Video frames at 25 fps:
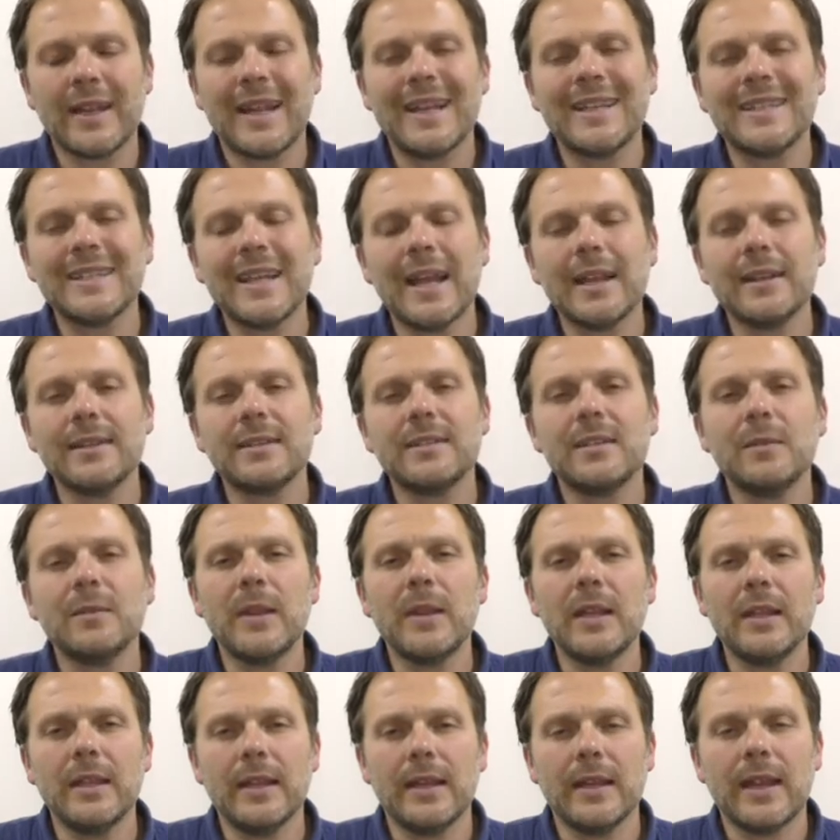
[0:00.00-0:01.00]
it tends to
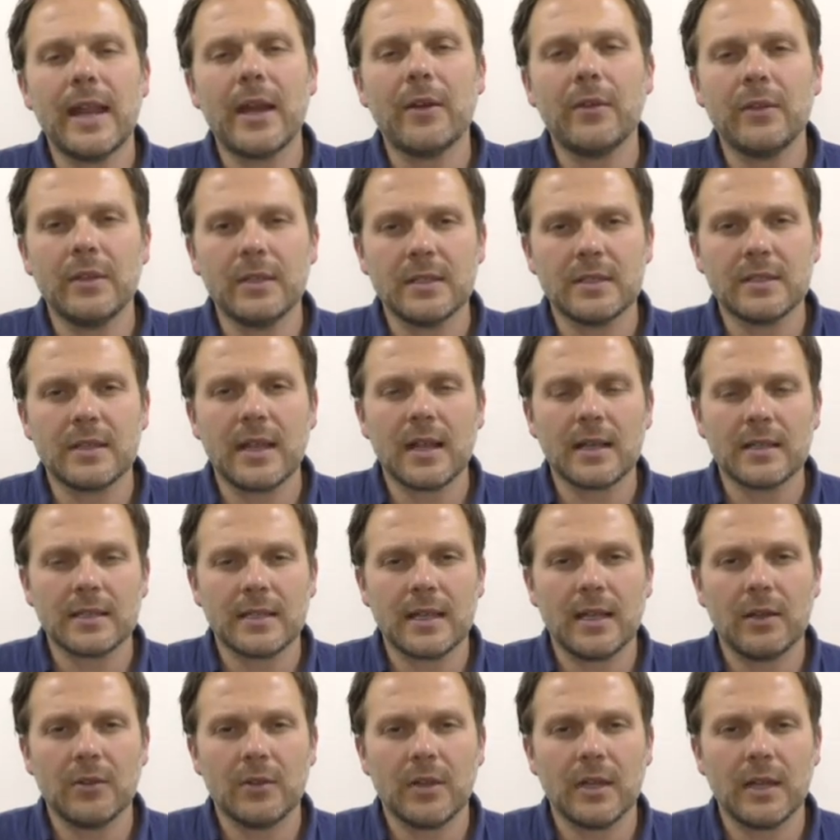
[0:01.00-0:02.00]
the inheritance tax
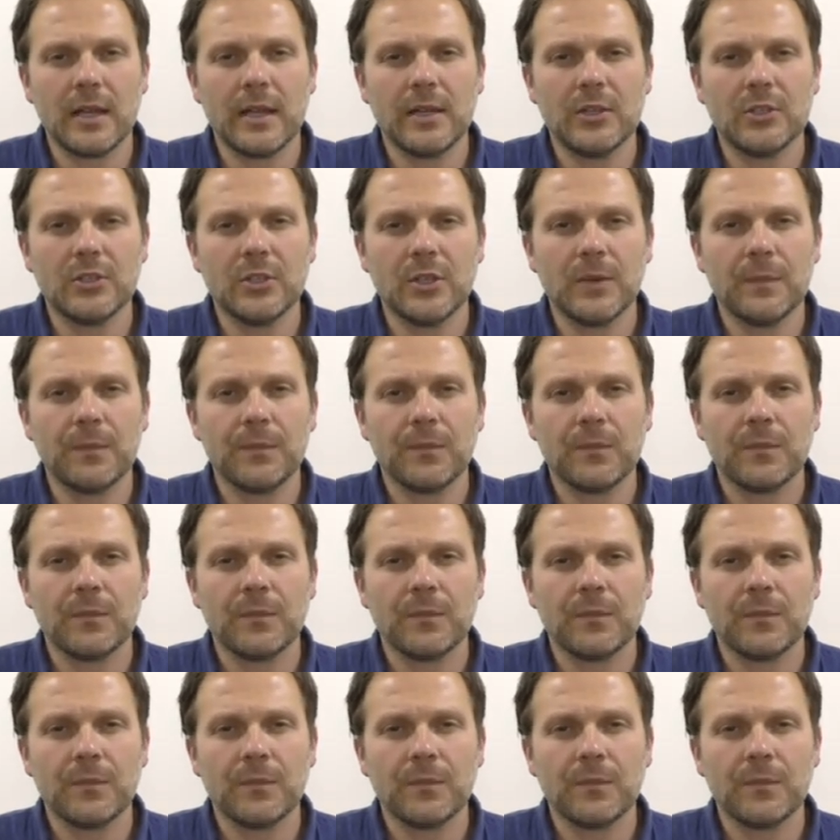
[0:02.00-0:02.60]
calculation.